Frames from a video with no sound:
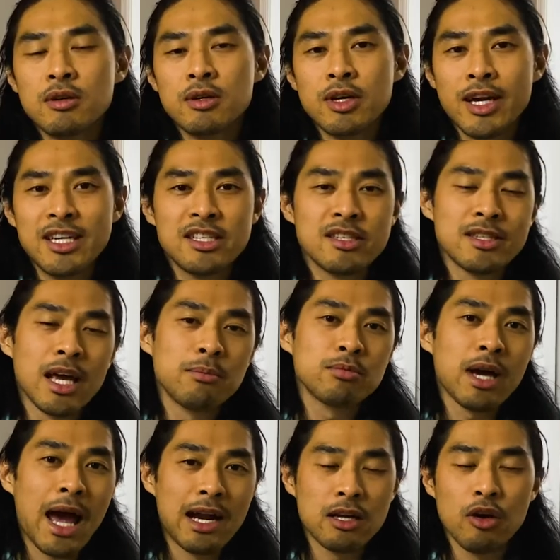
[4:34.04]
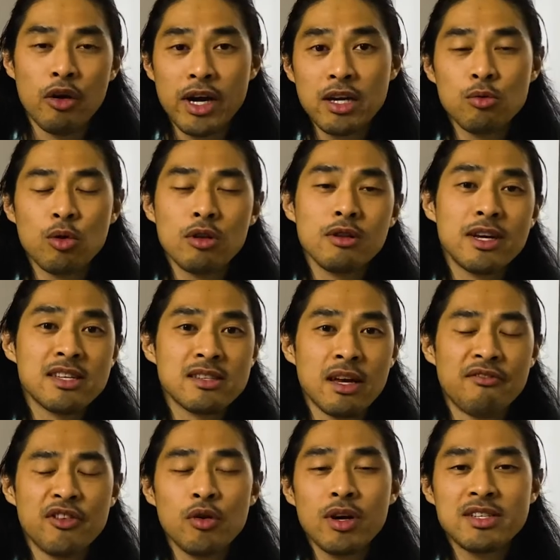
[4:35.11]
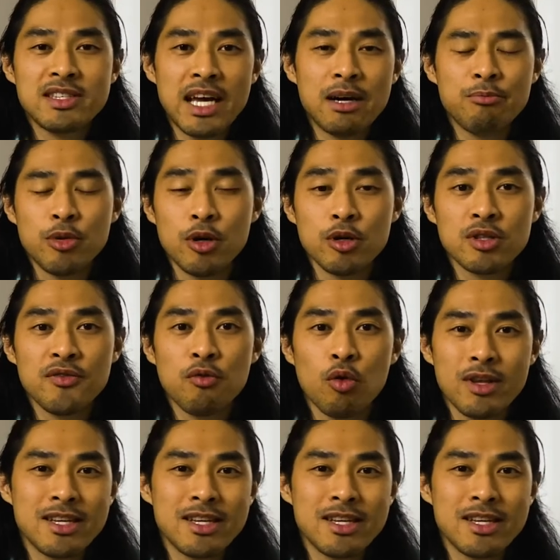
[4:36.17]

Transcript: Each subcategory will list a few examples for the